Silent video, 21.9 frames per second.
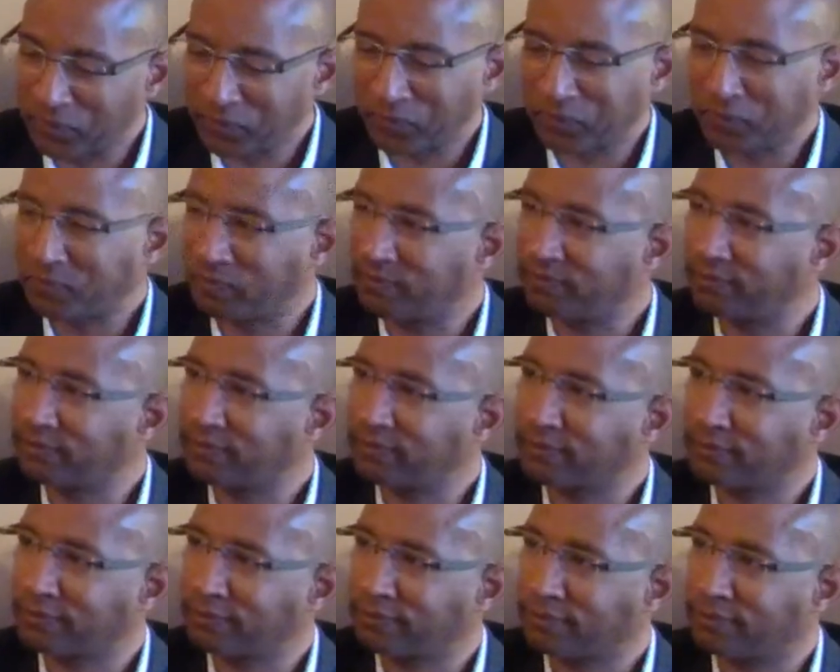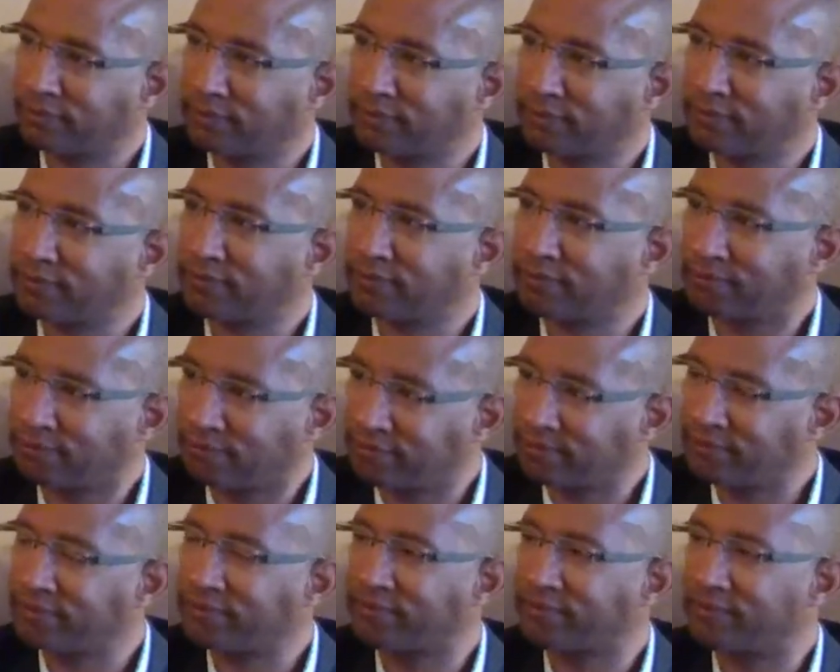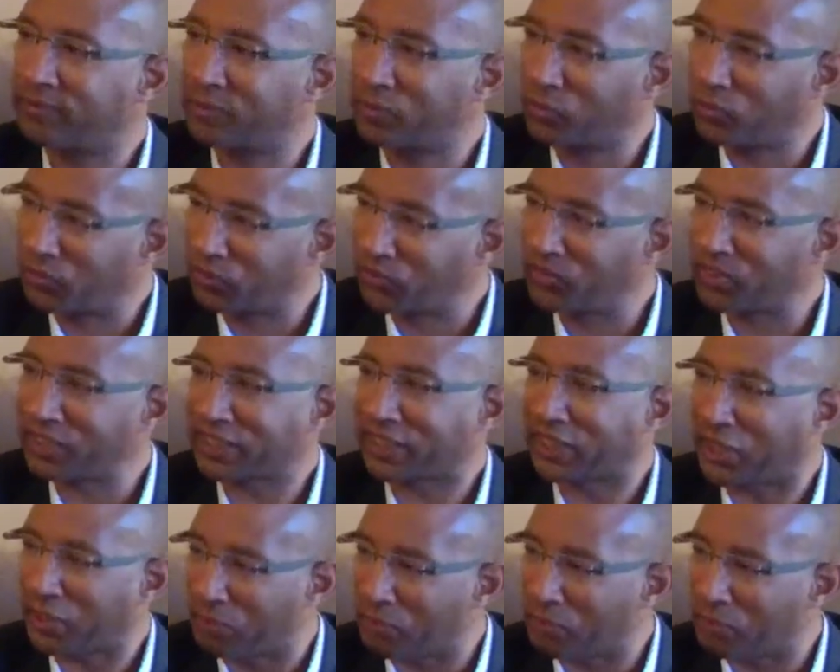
against us, you know, mentality.